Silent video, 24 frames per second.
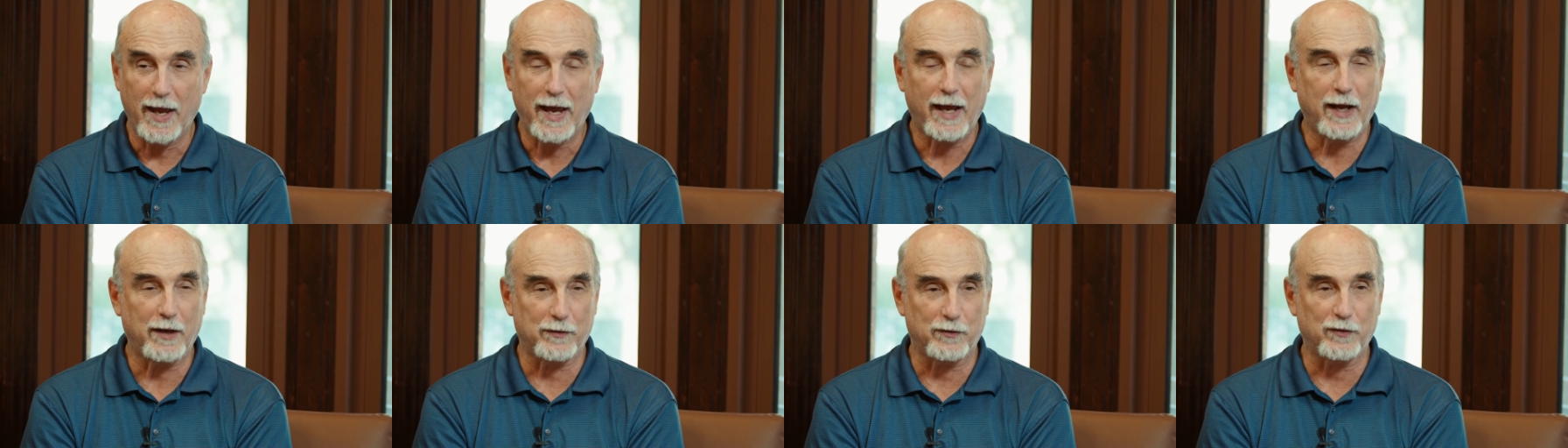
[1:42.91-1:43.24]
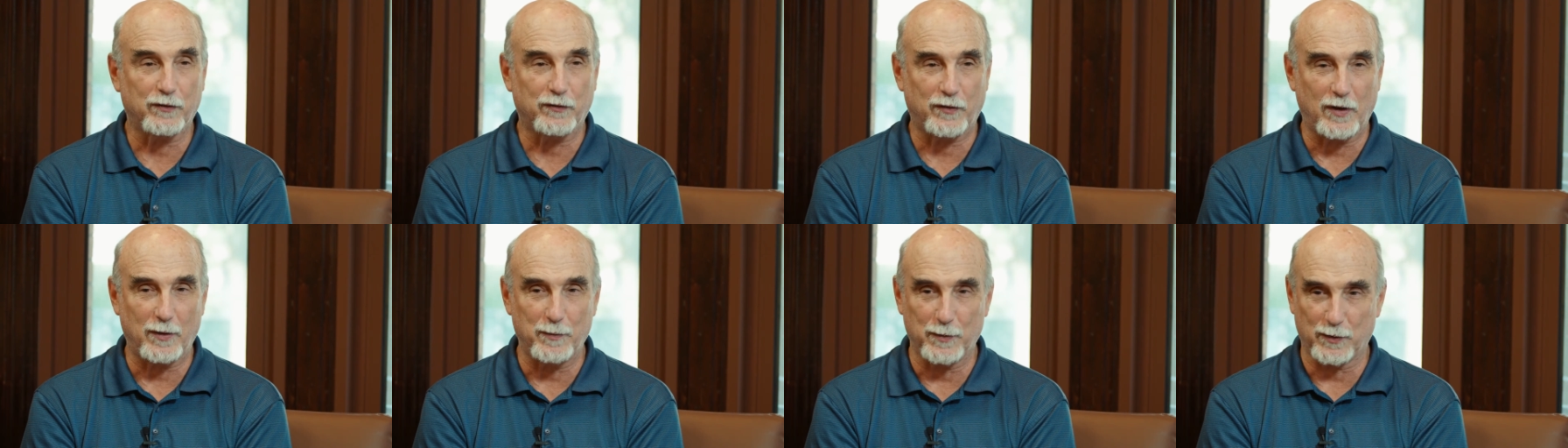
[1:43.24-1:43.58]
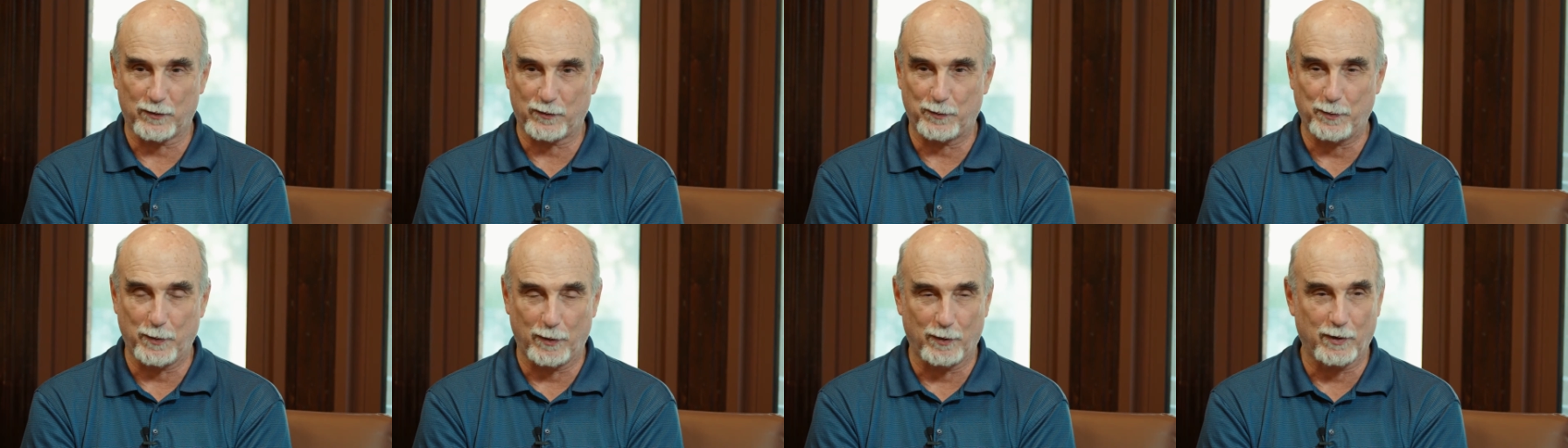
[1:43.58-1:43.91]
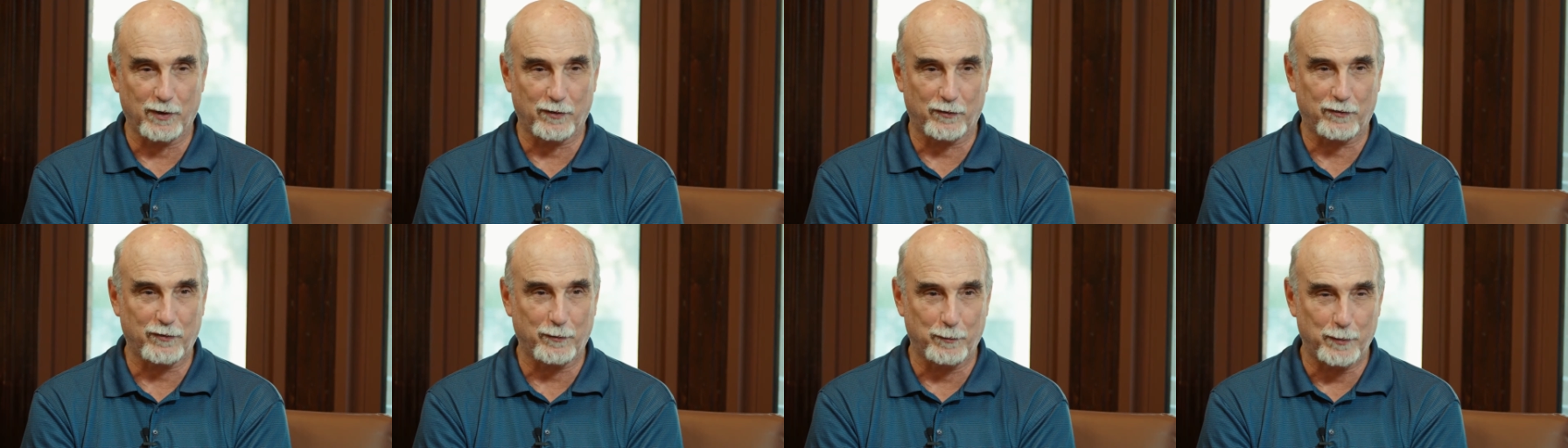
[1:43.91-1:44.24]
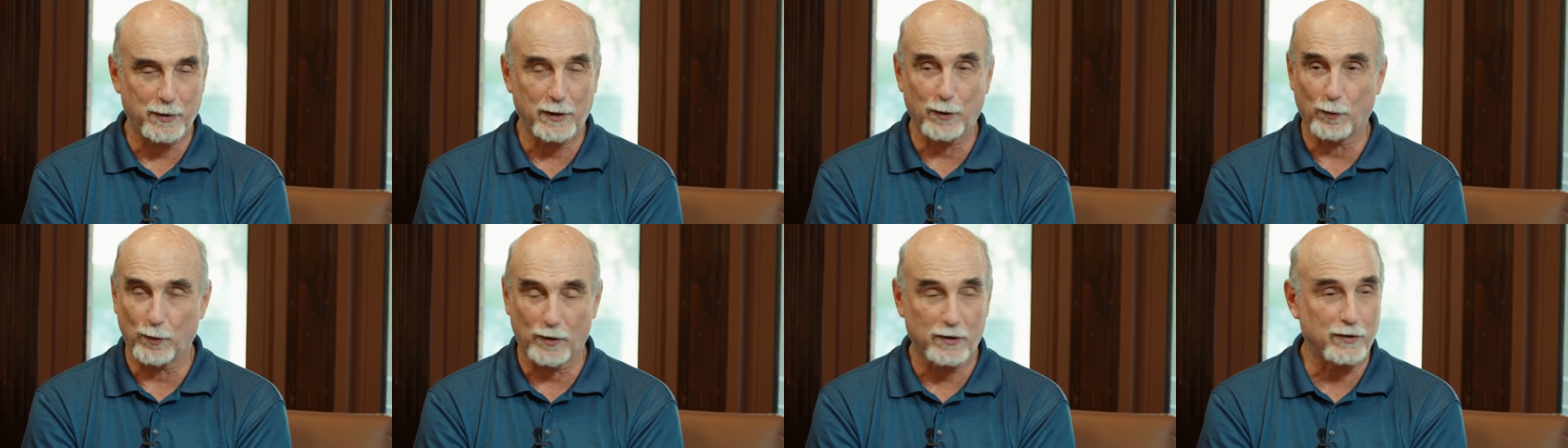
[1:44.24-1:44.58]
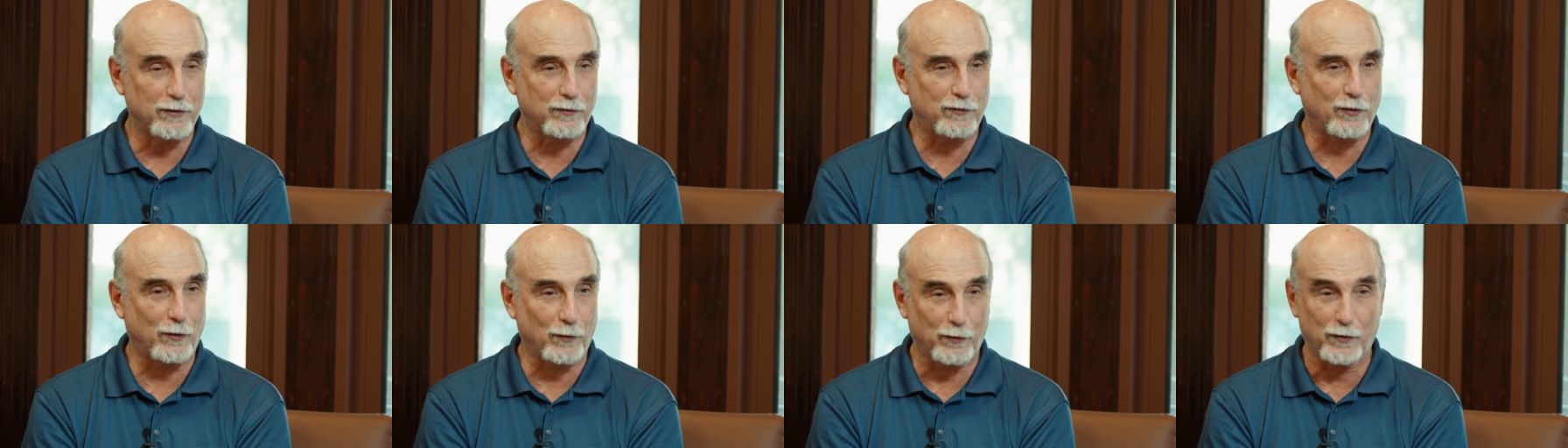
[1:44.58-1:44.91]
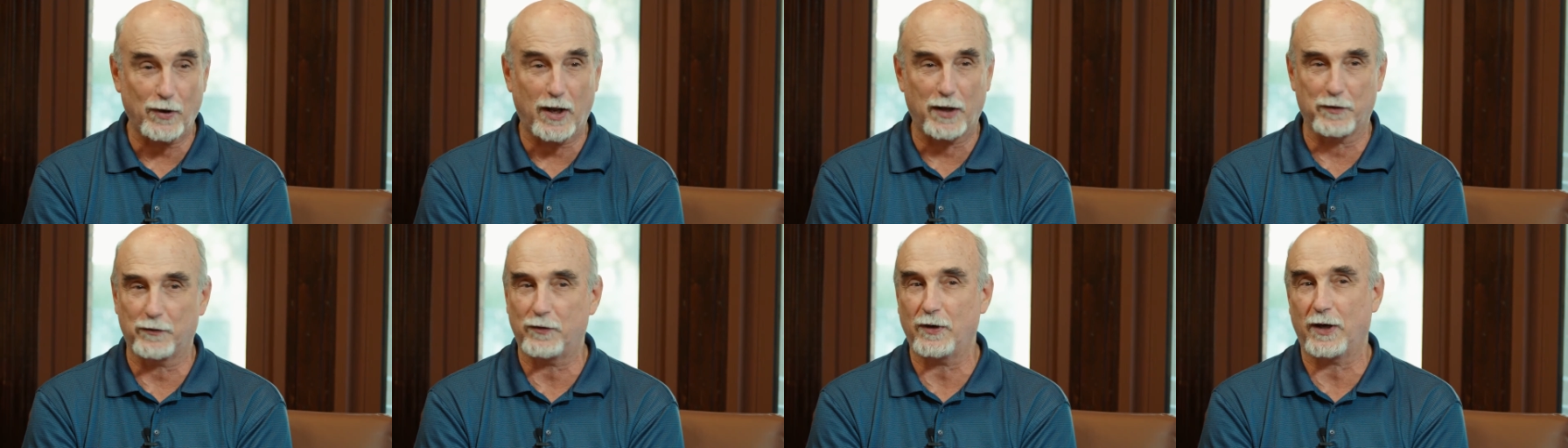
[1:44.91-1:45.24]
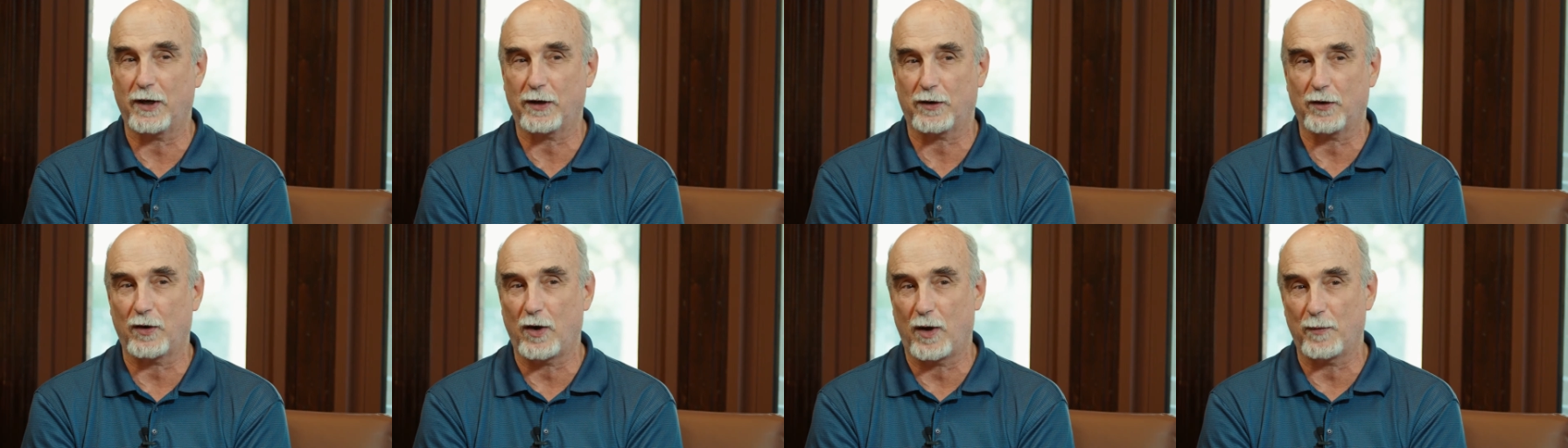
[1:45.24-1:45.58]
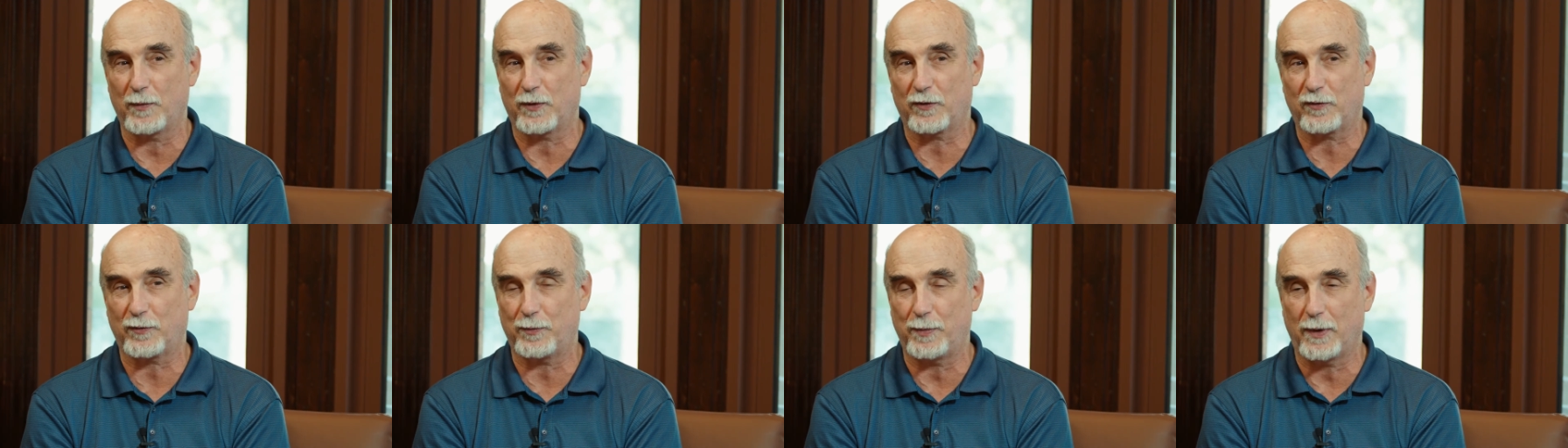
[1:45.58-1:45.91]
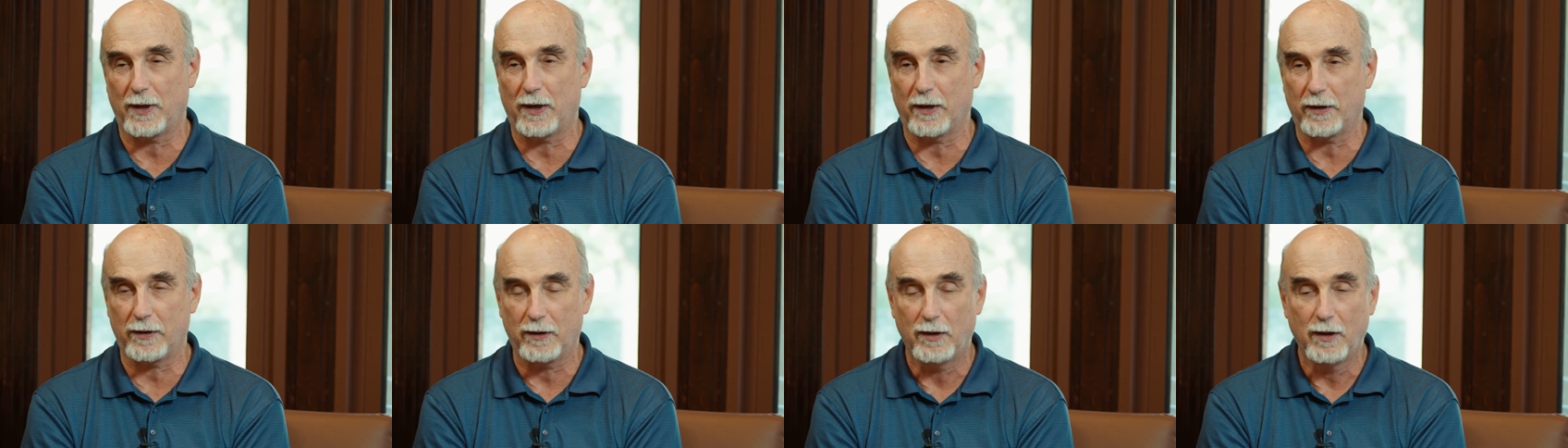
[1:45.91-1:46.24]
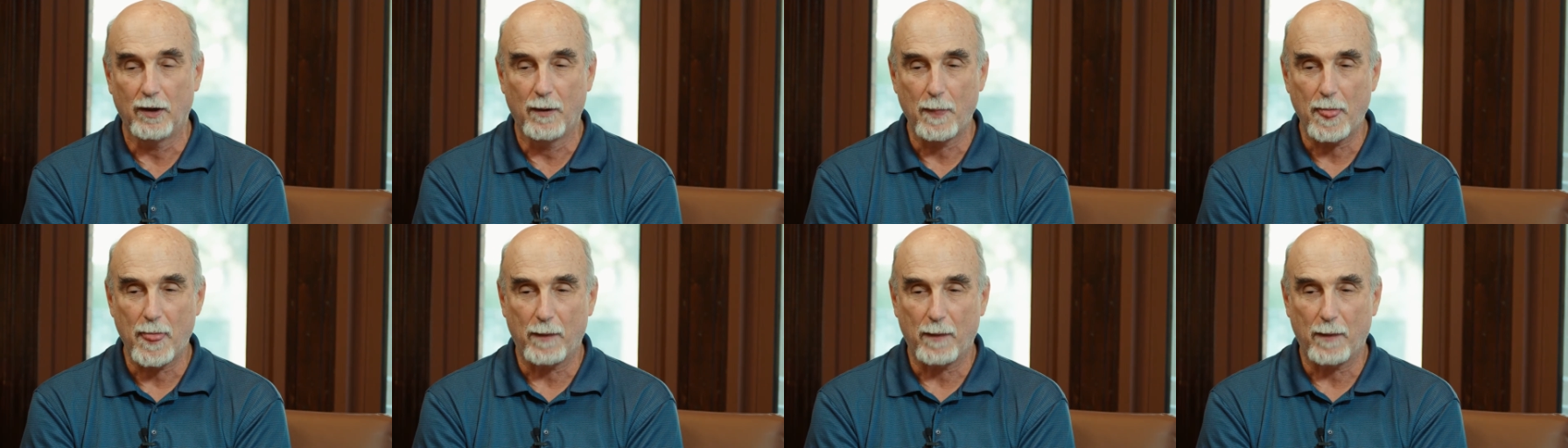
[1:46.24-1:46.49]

had the same experience of being really turned on to economics by